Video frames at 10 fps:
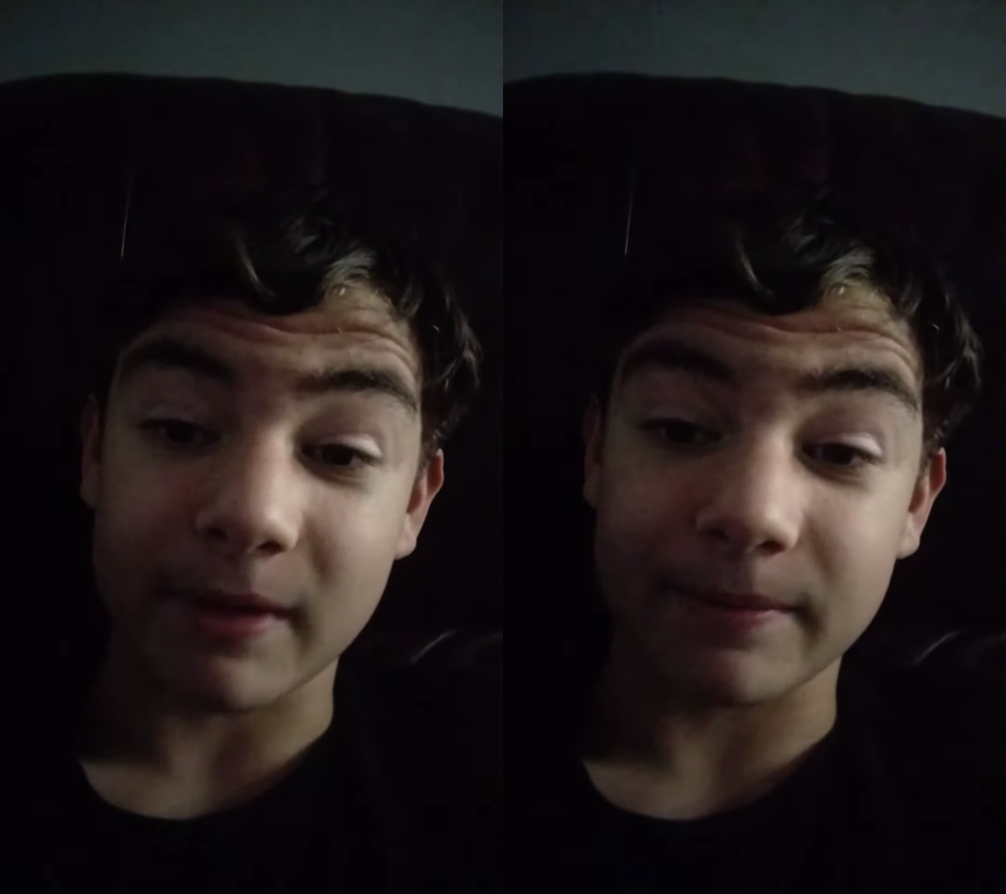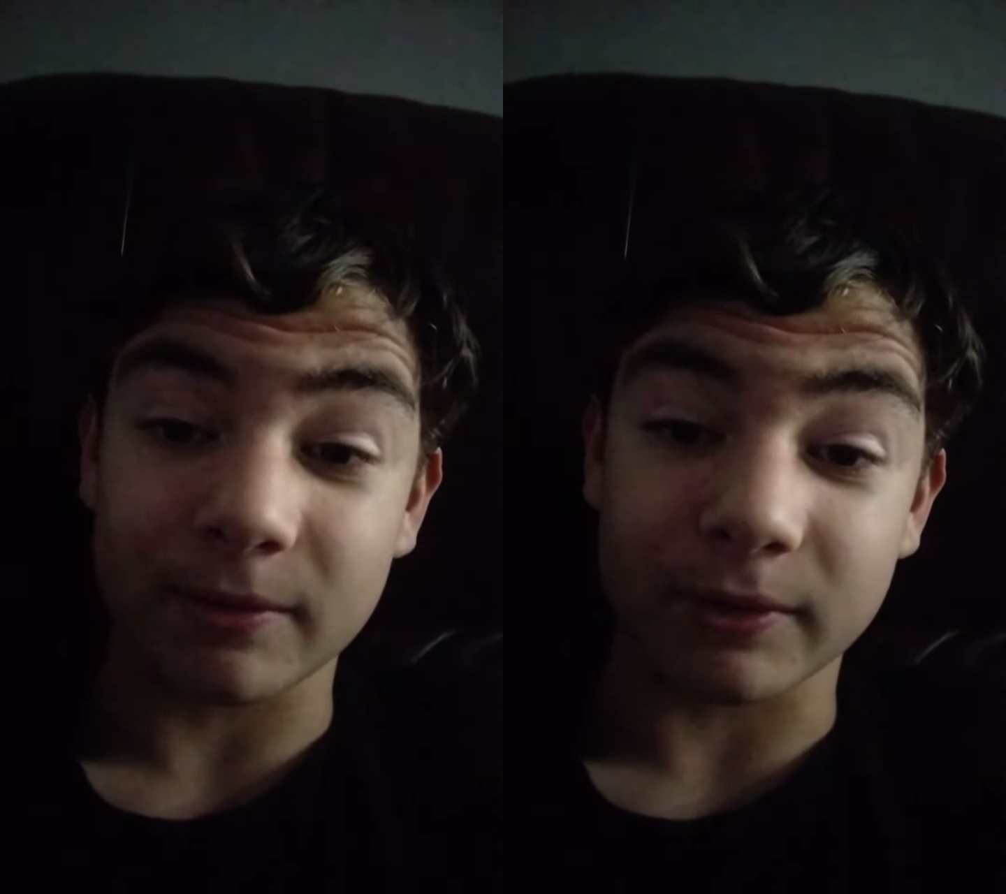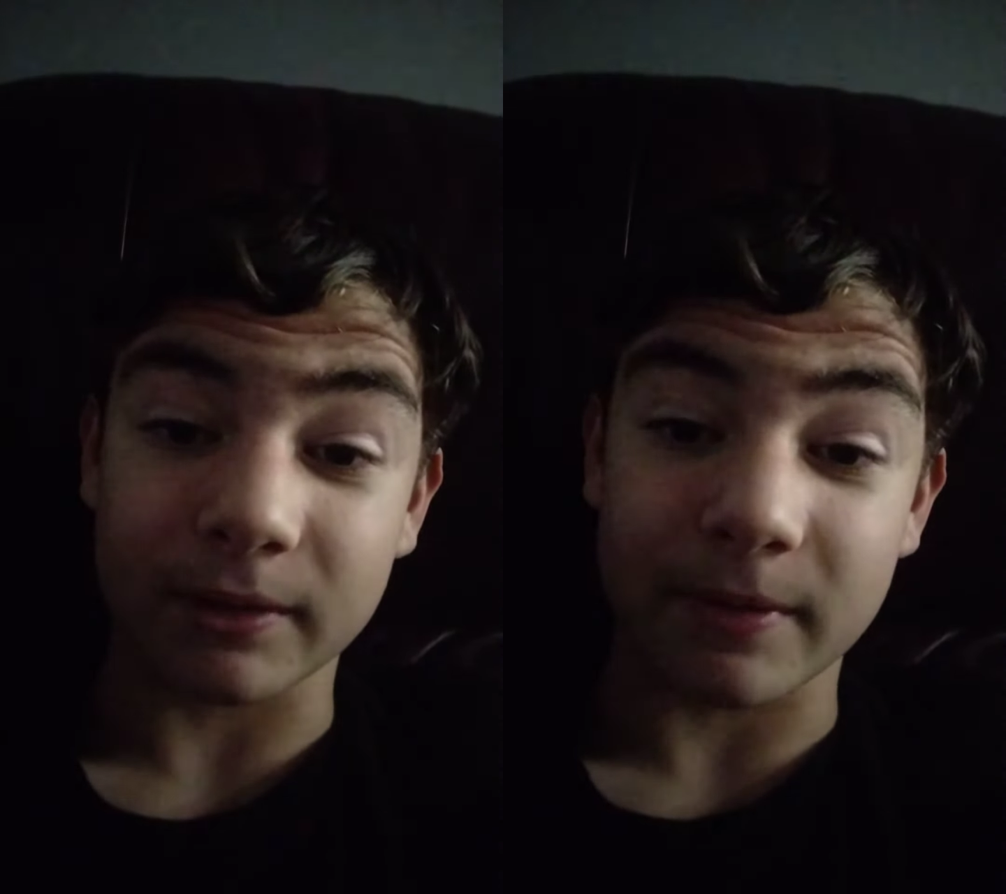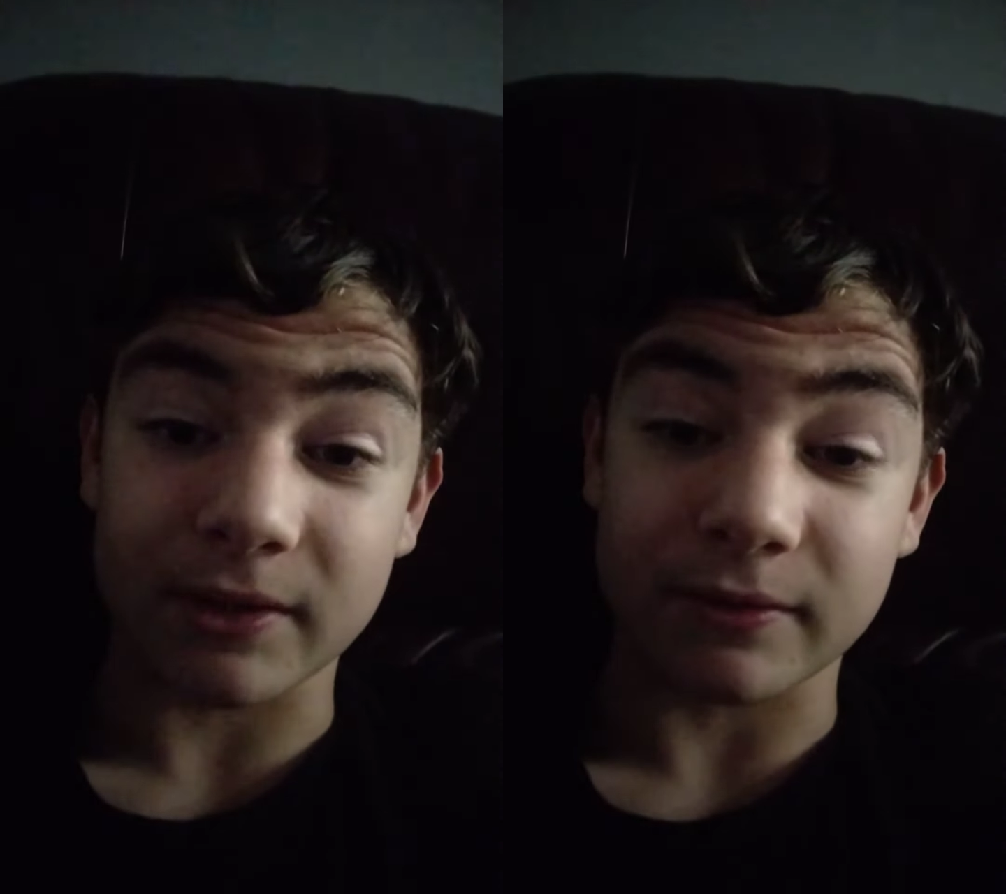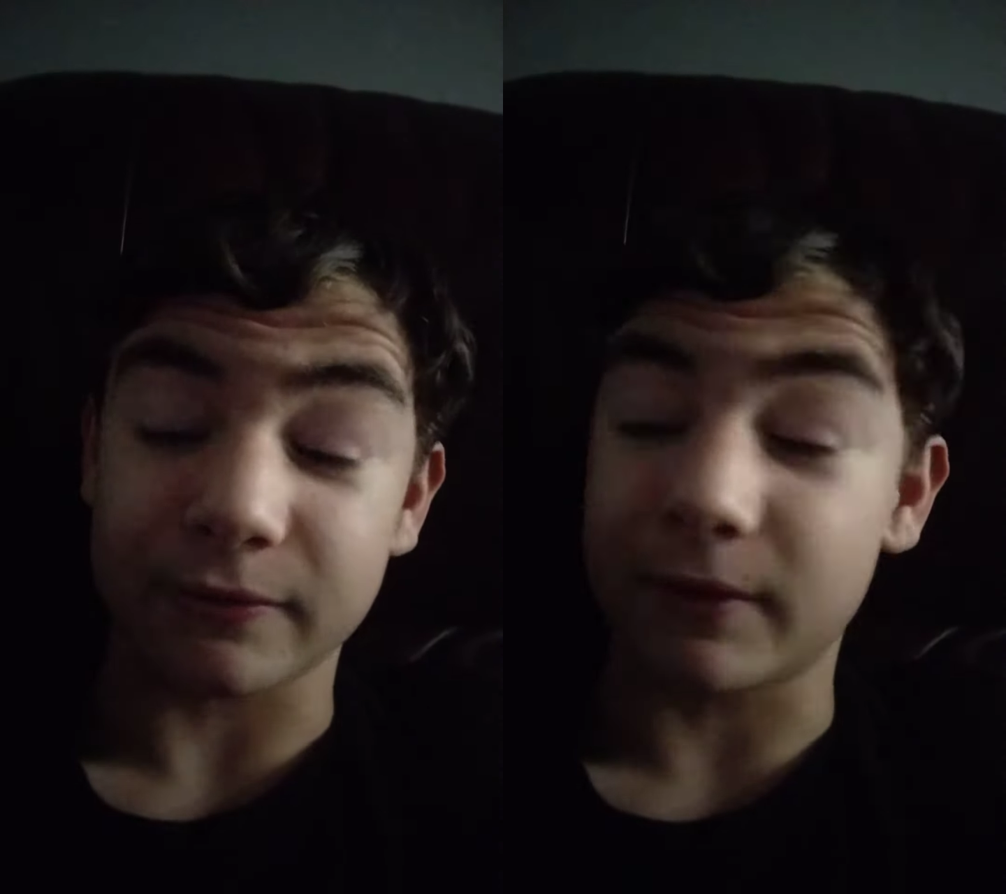might be one of the
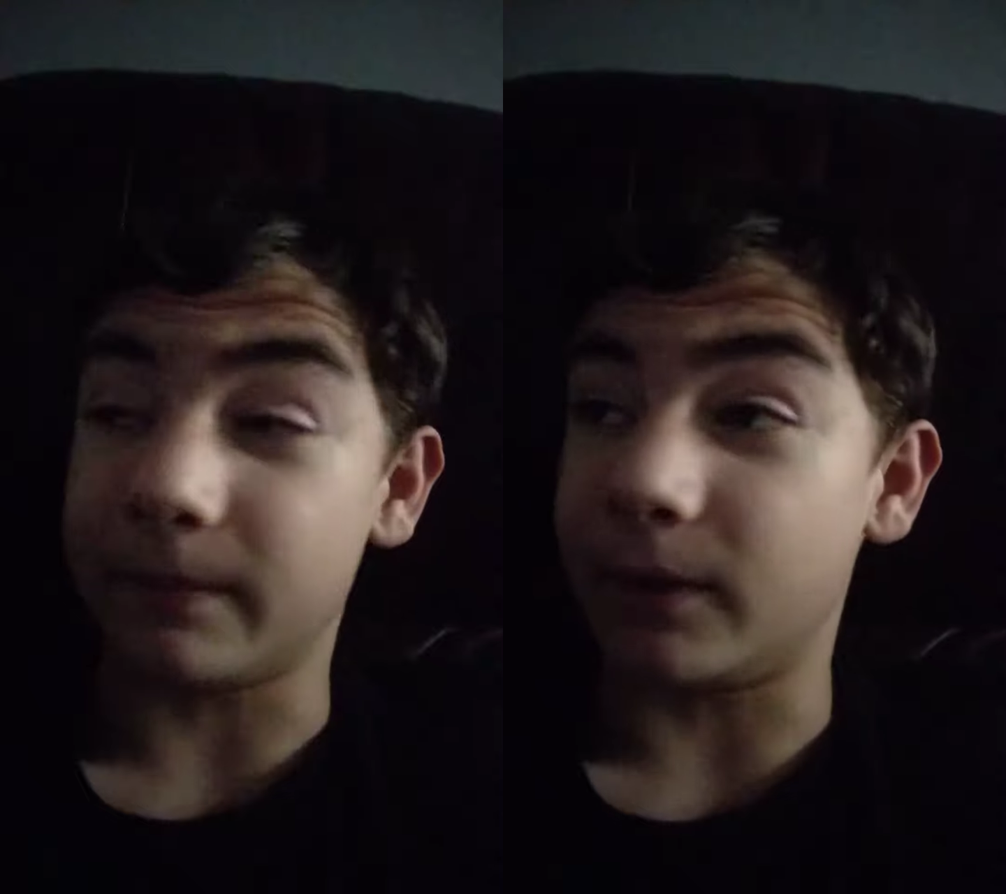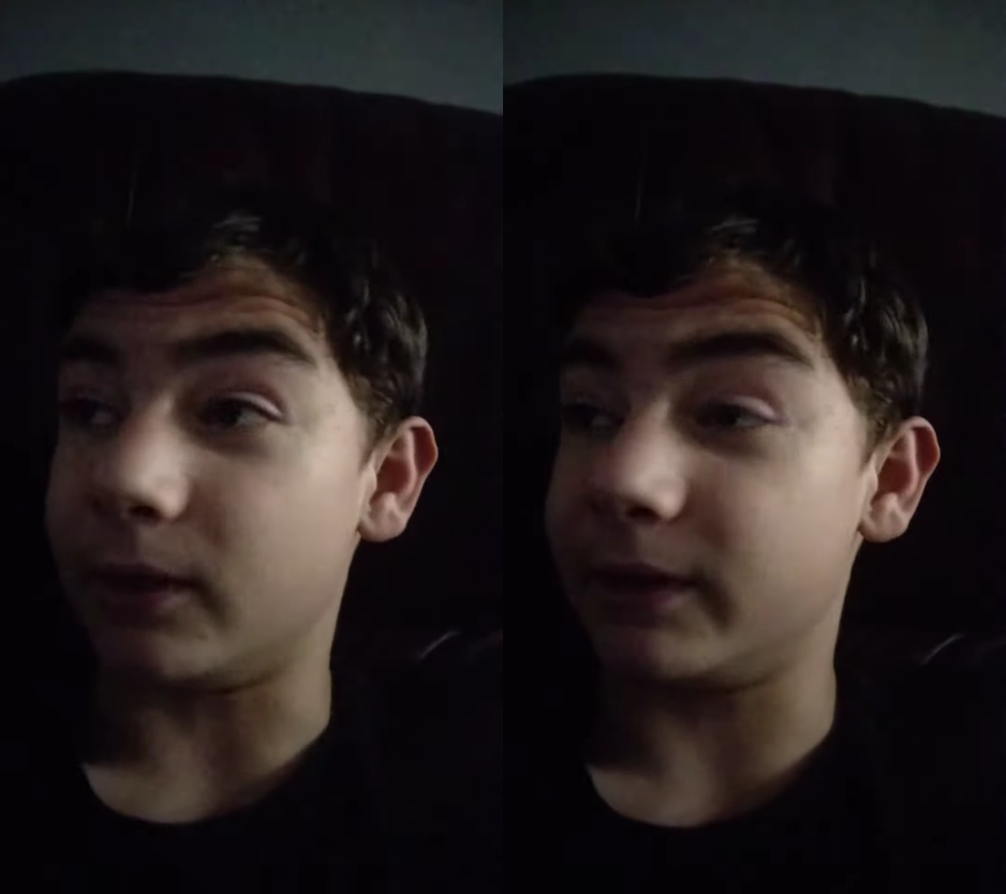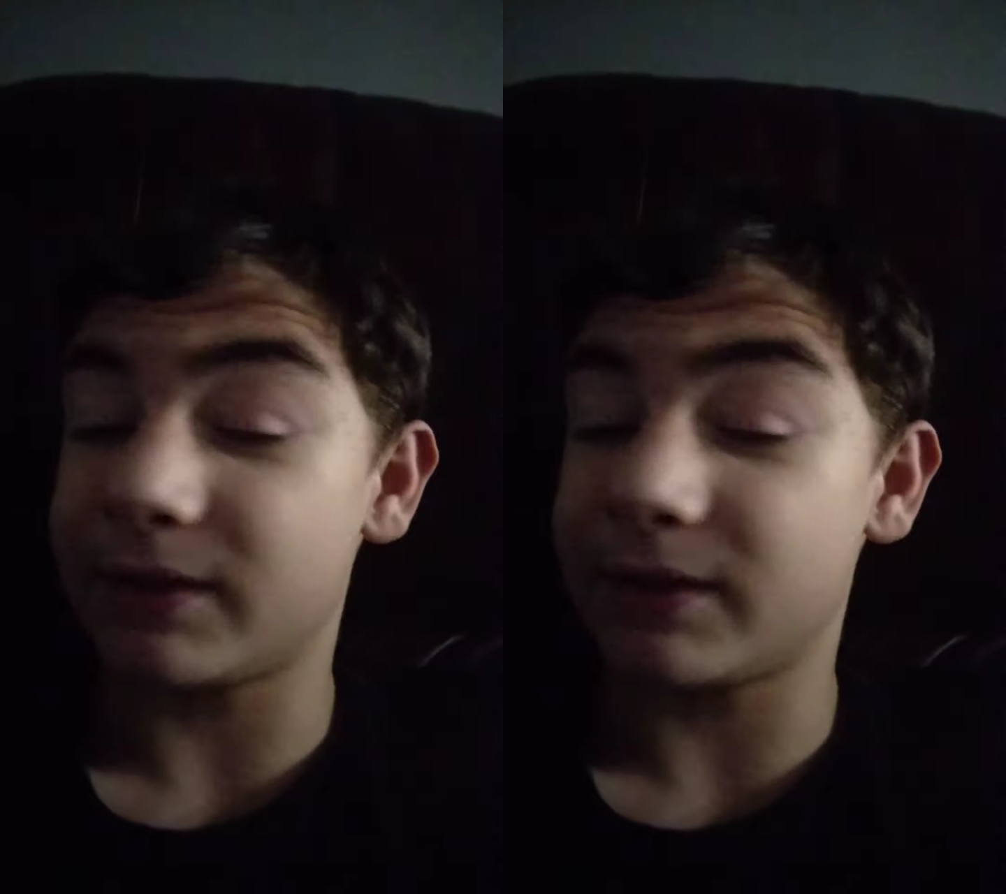best in football.